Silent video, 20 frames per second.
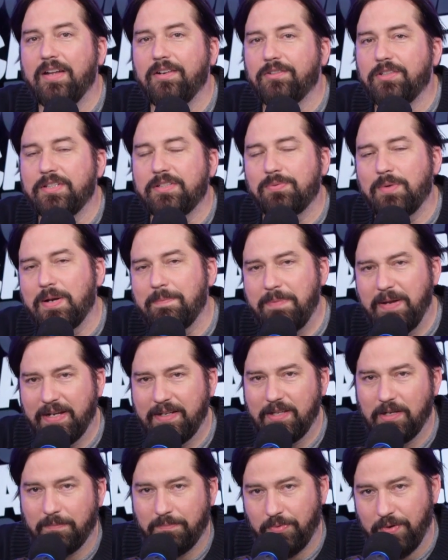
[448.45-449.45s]
just want to
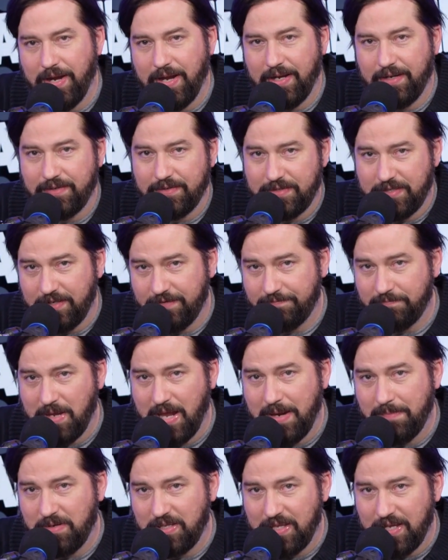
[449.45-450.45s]
pick their brain to see if
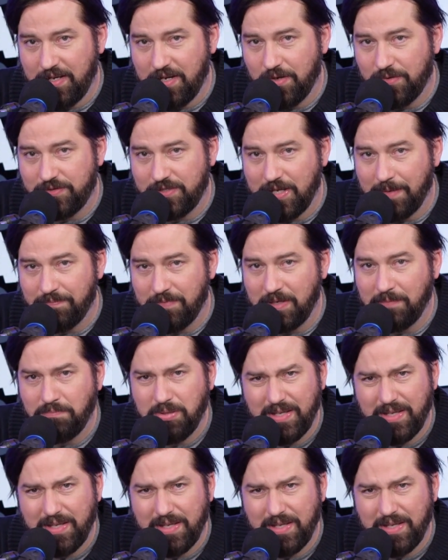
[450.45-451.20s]
maybe they know something.